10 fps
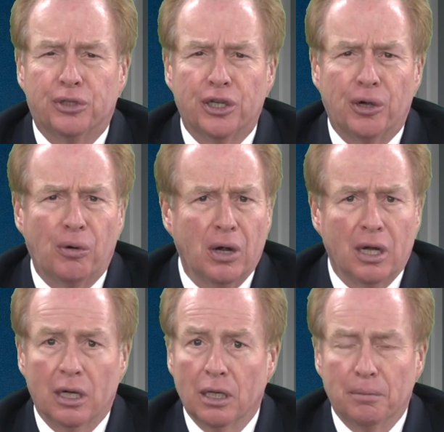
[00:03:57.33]
to
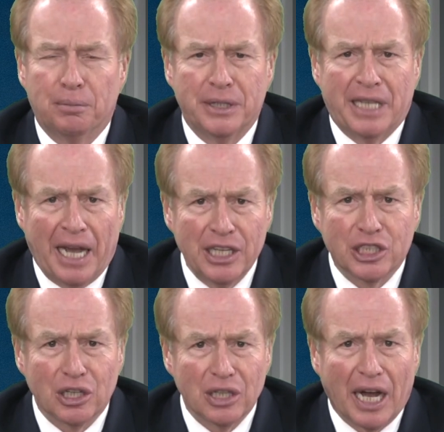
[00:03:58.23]

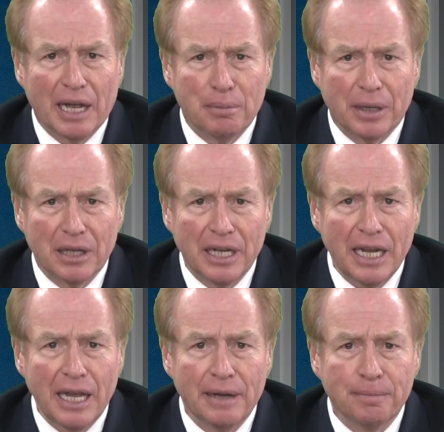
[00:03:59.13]
potential
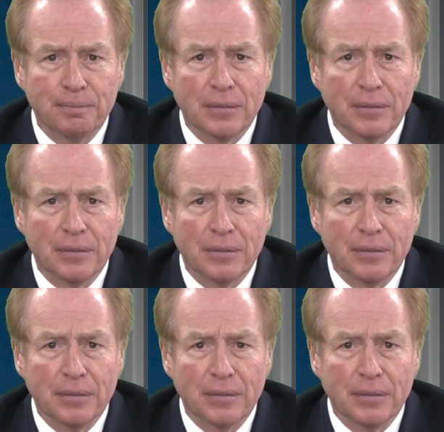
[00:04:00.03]
liability?